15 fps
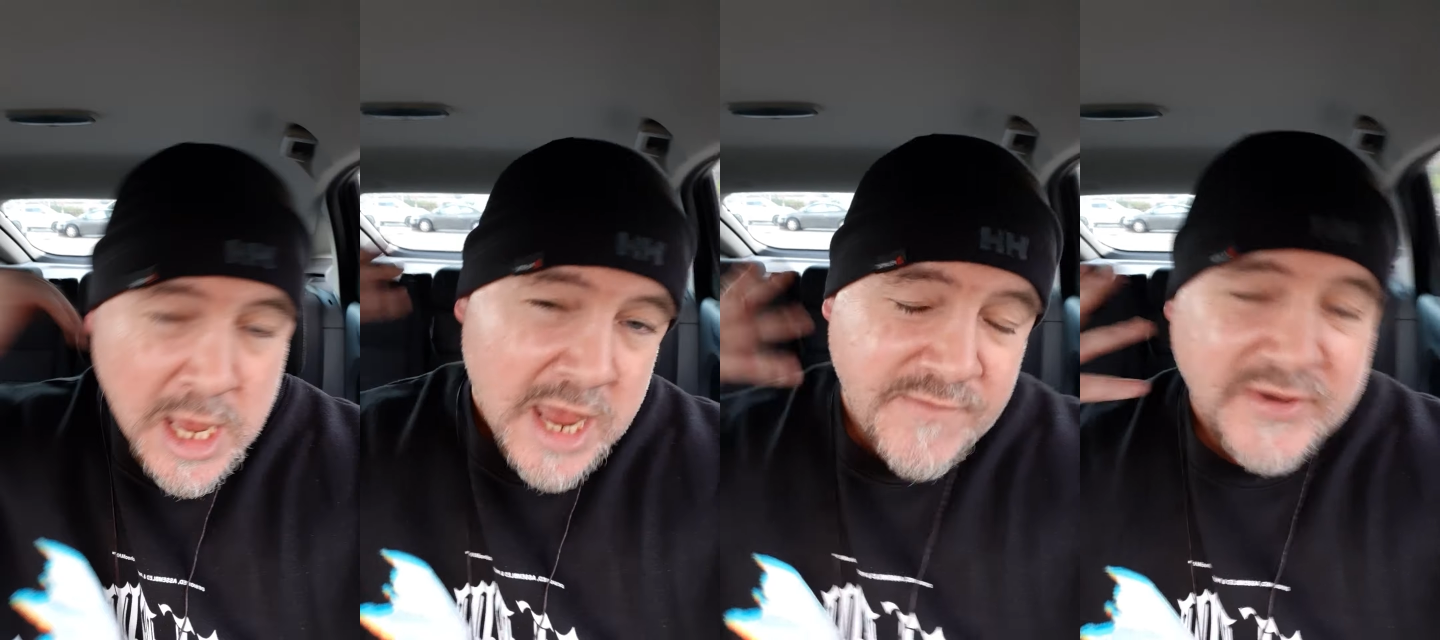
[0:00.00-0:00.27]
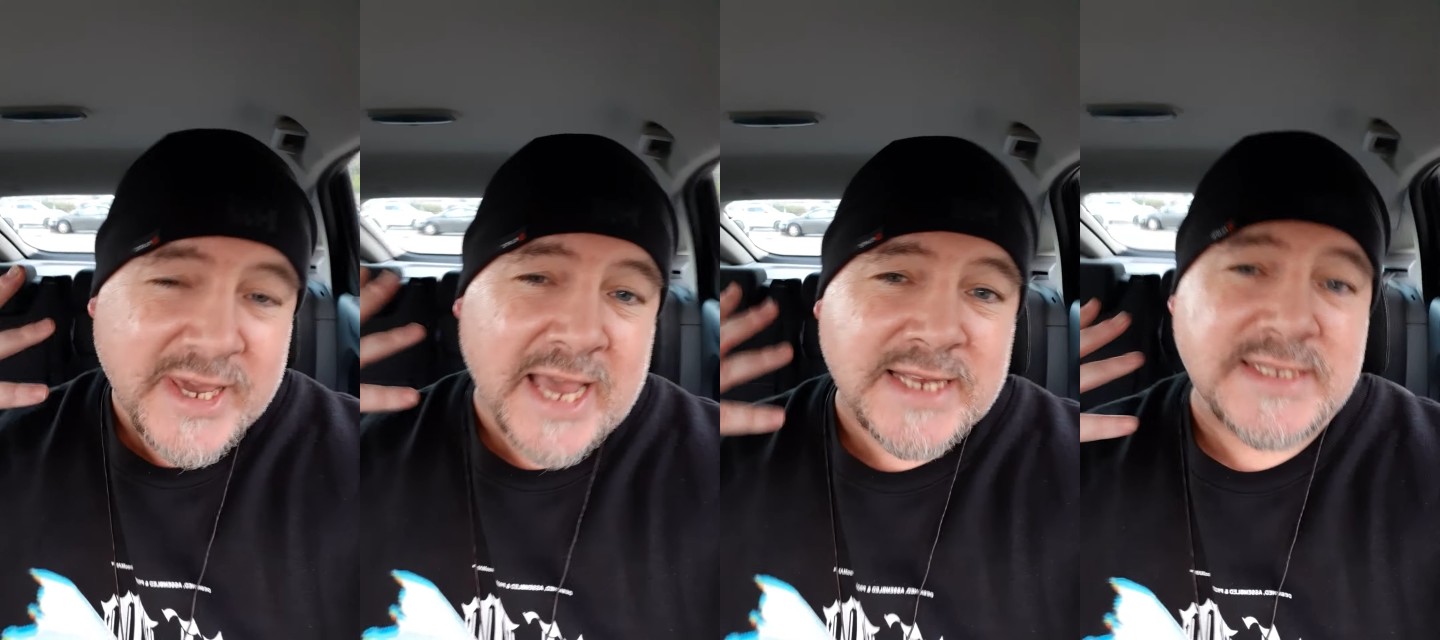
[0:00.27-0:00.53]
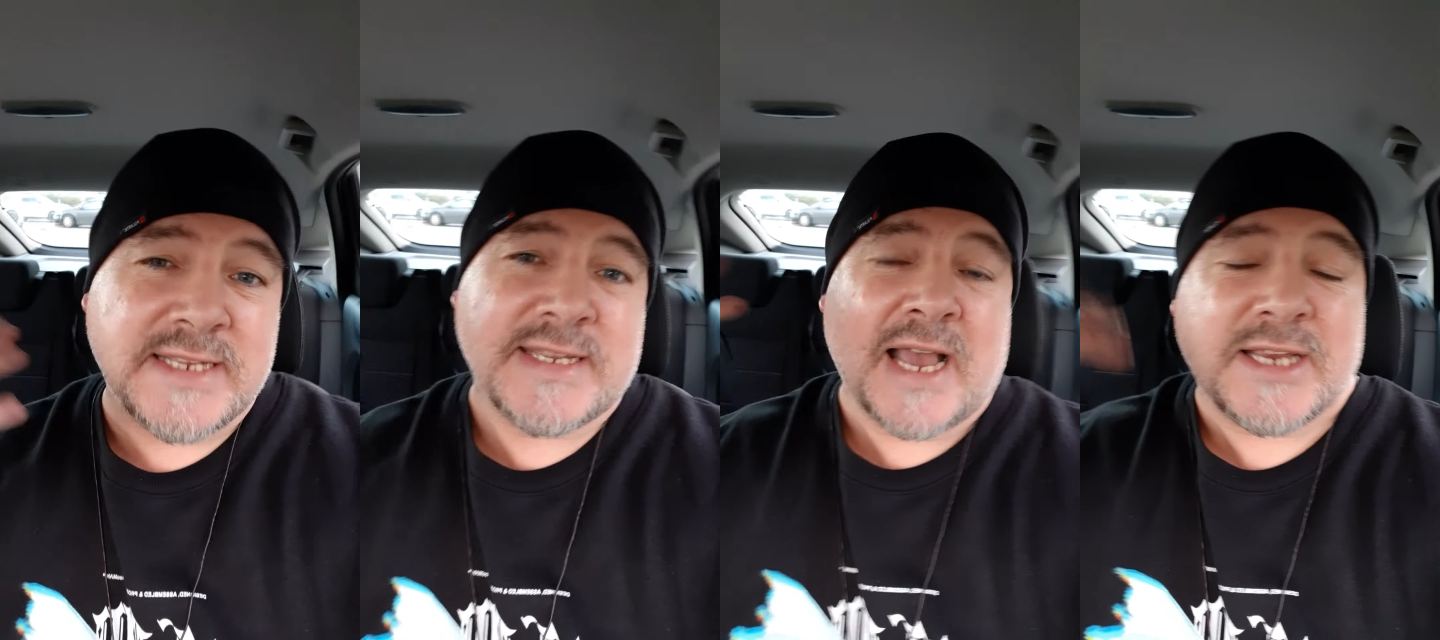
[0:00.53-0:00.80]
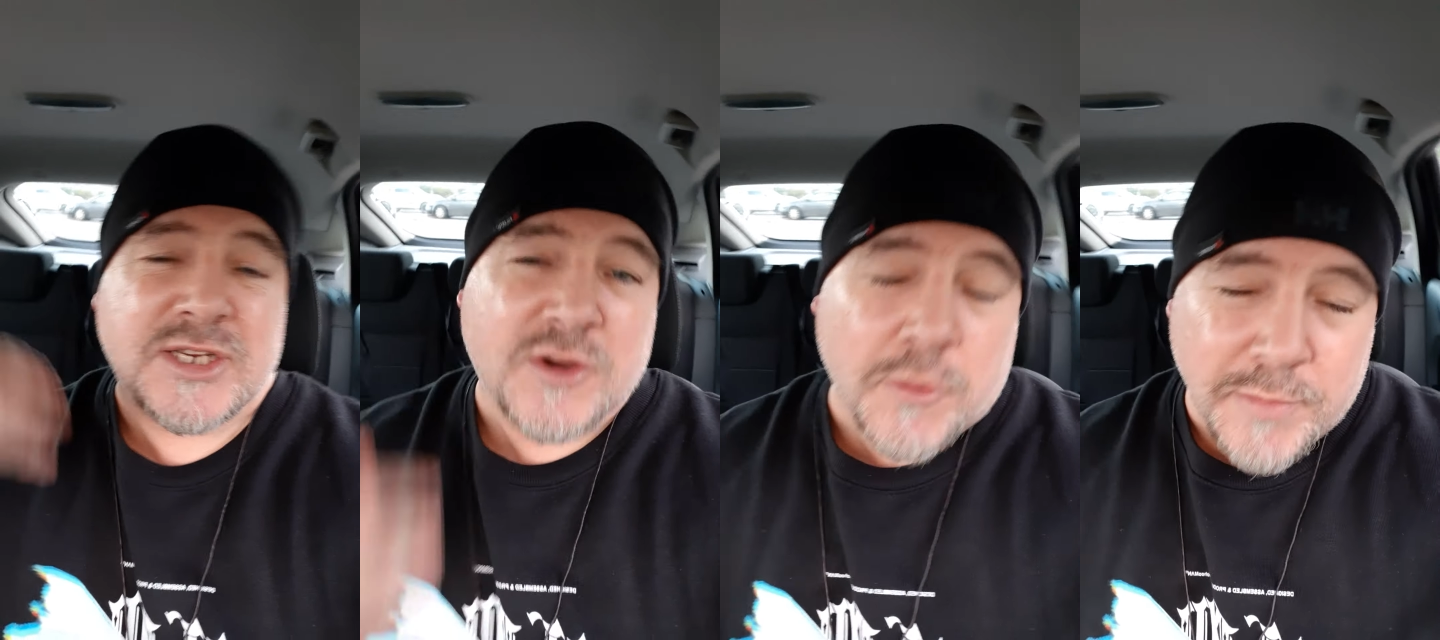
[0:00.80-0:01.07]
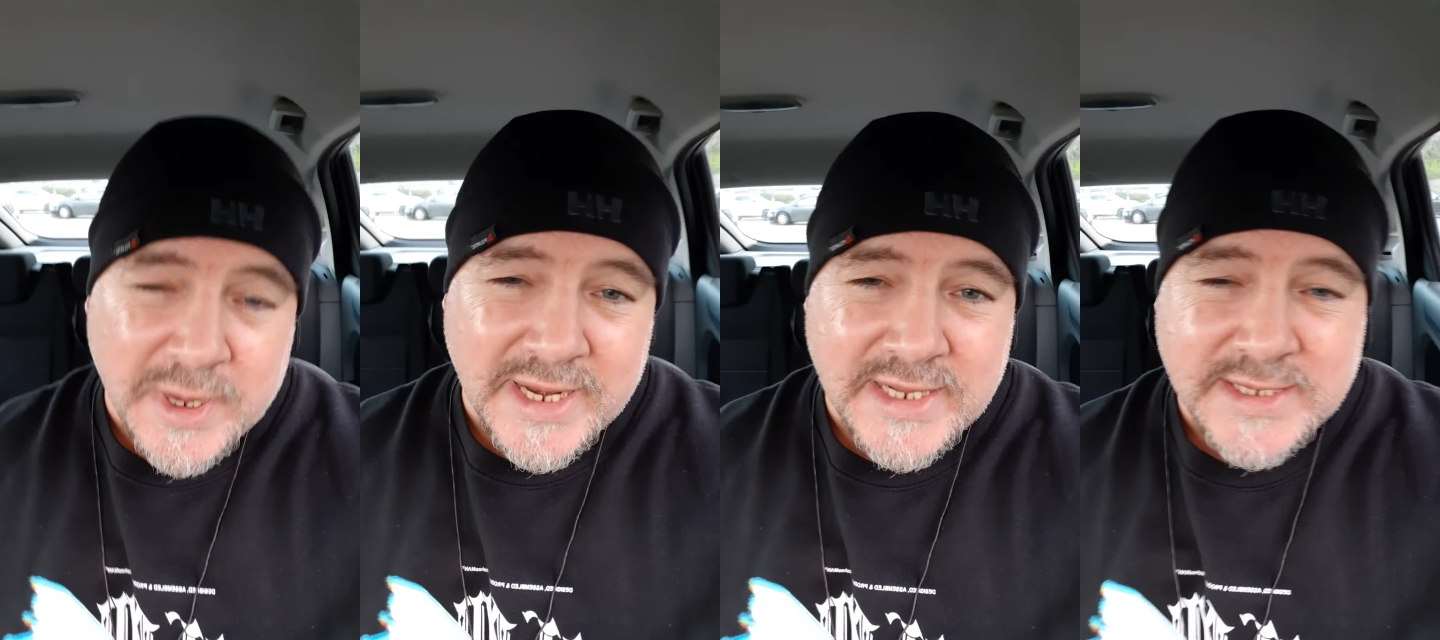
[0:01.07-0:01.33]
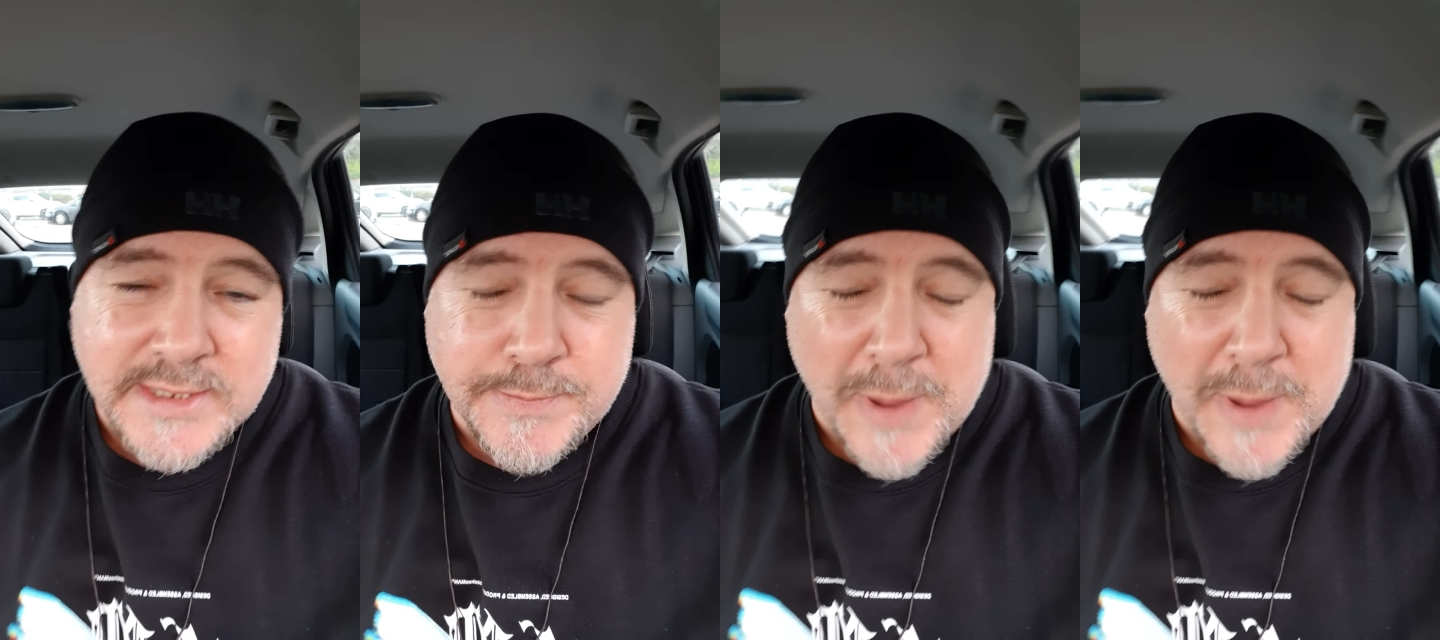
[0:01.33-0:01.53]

If it gets detached, completely